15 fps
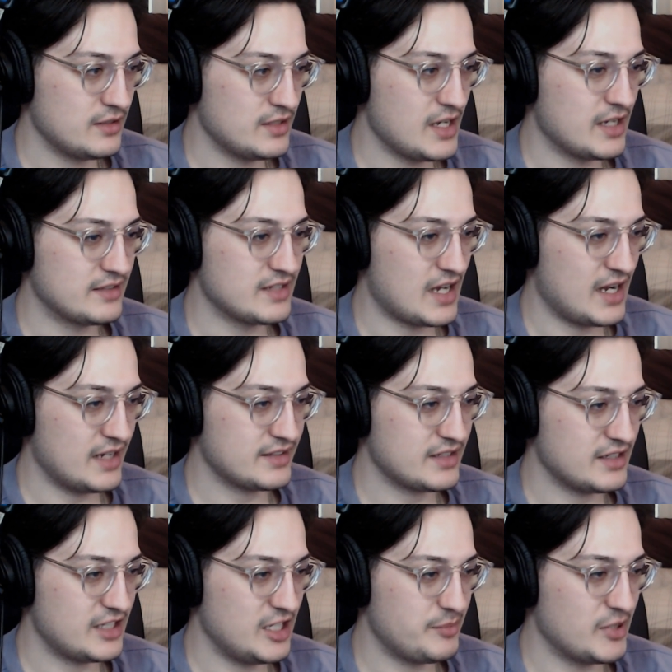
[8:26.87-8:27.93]
Yeah, his eyes
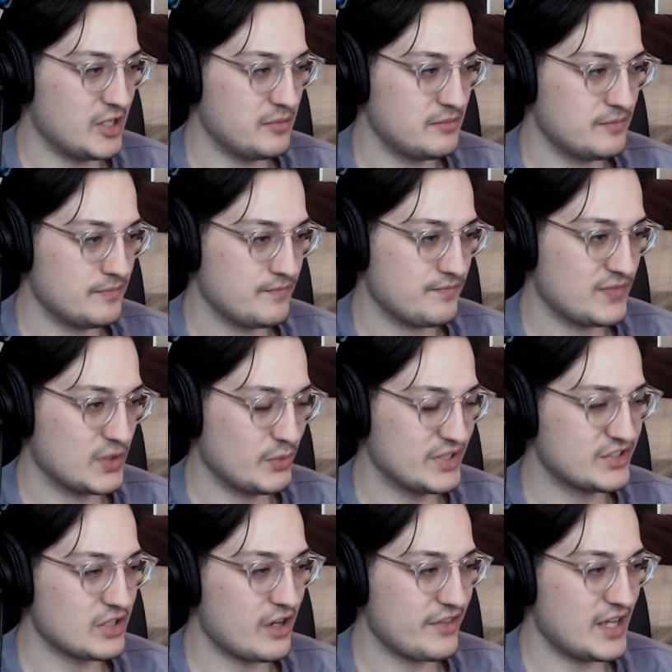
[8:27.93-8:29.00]
can keep up. We
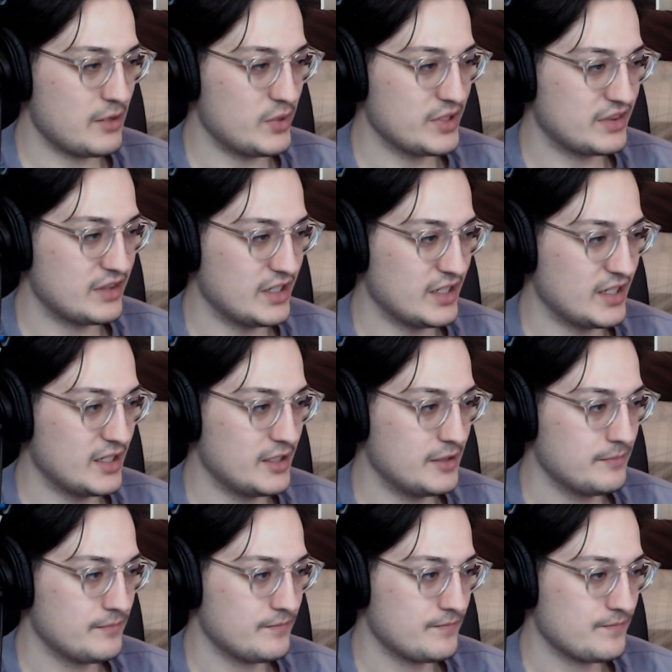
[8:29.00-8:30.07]
saw that with
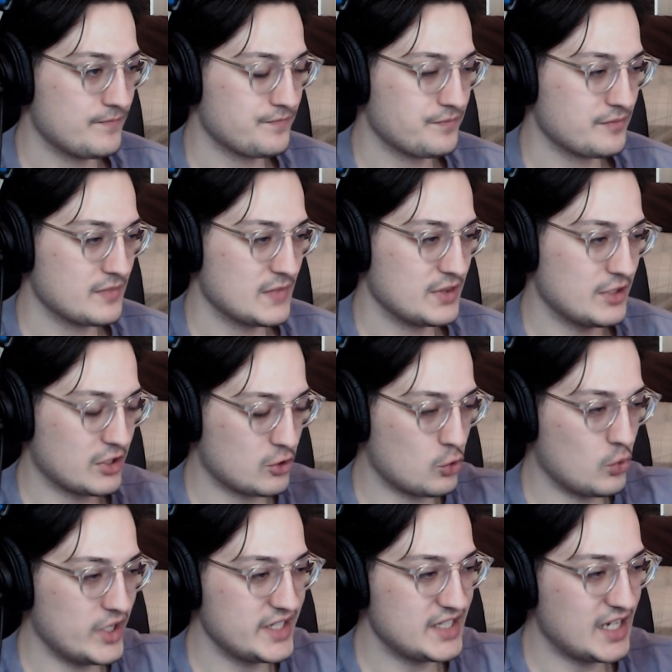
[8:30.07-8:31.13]
the the
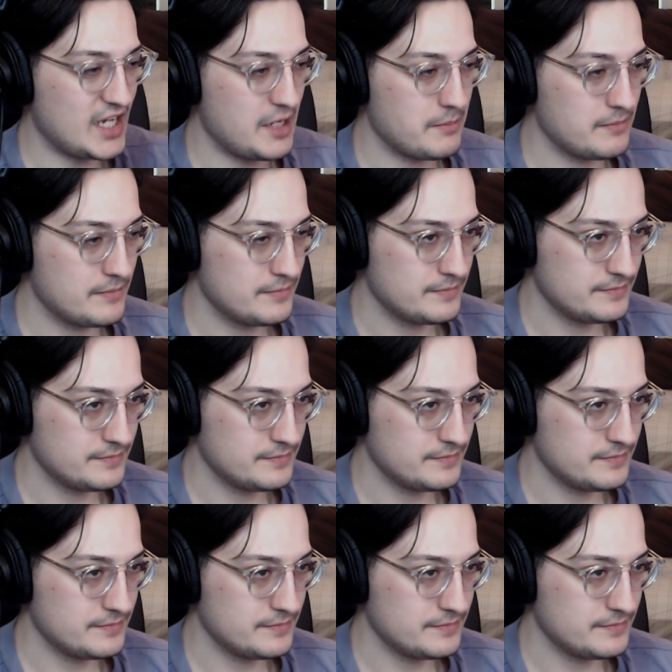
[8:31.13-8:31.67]
coin game,